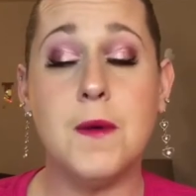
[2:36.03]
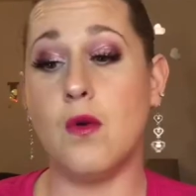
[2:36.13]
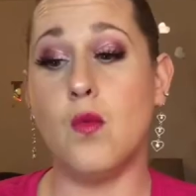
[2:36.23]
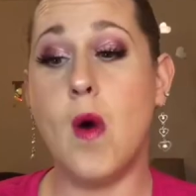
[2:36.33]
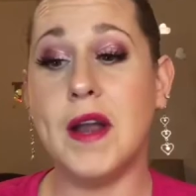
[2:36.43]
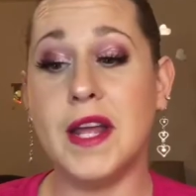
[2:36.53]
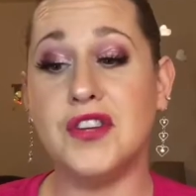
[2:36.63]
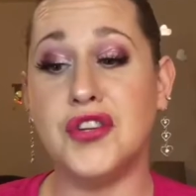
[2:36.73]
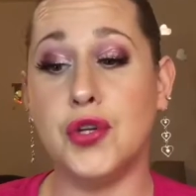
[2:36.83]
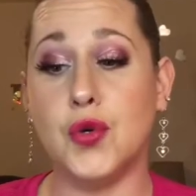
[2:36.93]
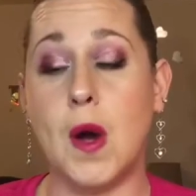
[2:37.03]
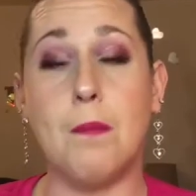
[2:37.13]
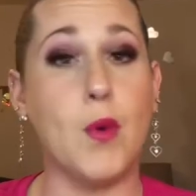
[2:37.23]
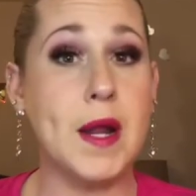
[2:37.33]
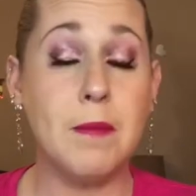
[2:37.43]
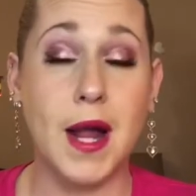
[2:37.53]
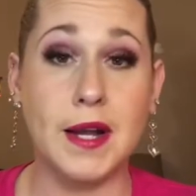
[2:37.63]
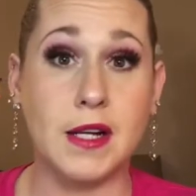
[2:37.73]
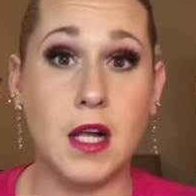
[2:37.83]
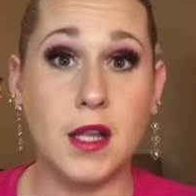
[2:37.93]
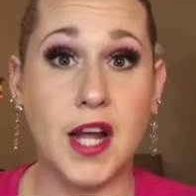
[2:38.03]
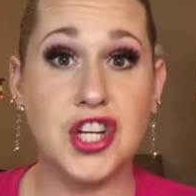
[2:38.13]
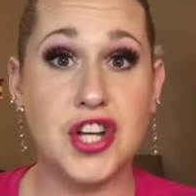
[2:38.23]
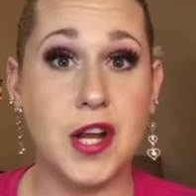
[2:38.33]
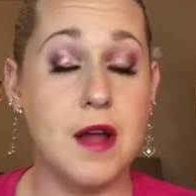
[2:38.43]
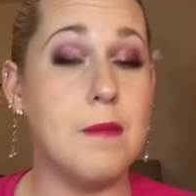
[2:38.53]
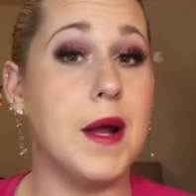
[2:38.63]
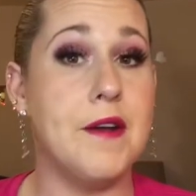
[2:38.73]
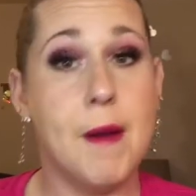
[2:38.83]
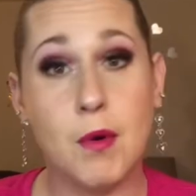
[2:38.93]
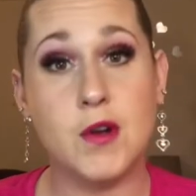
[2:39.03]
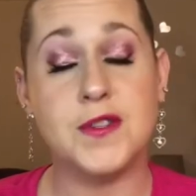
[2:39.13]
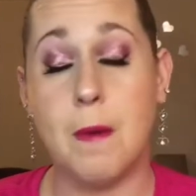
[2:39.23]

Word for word: wanting to bring my collection and my numbers